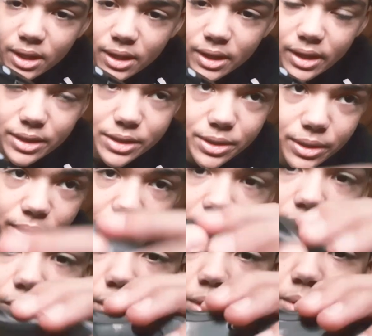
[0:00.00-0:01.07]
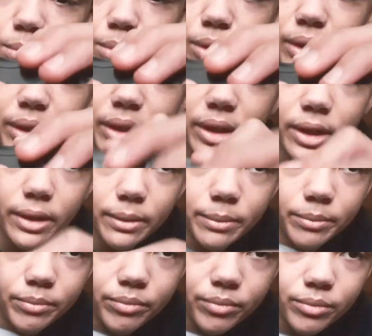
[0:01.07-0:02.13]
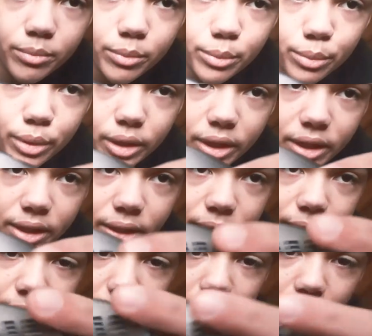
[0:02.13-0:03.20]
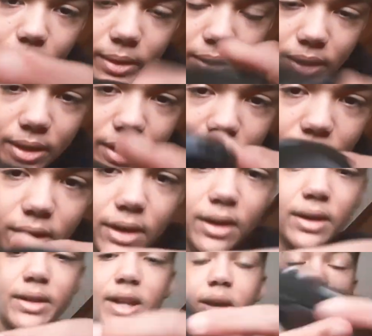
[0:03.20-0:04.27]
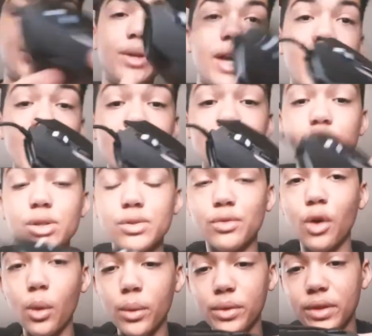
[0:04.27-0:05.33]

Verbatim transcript: It should have those pretty, uh, pretty cleared out. Uh, now, you can just roll with